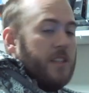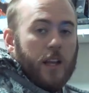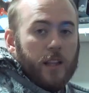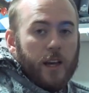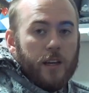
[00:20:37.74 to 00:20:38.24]

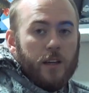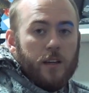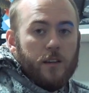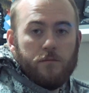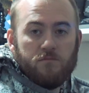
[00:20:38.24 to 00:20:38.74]
not like,
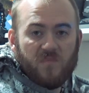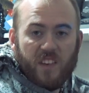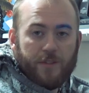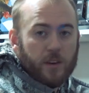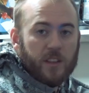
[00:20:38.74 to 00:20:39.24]

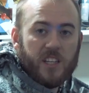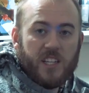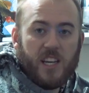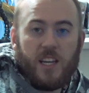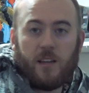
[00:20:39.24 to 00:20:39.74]
if you're in
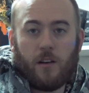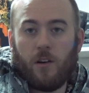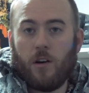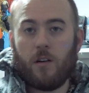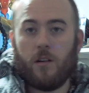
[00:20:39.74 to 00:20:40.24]

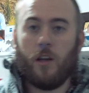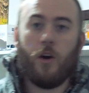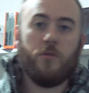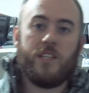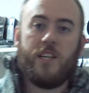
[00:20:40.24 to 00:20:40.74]
the
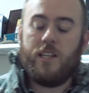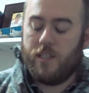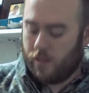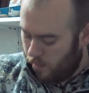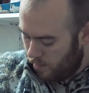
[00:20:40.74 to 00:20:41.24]
low
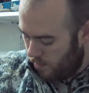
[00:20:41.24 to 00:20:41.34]
teens,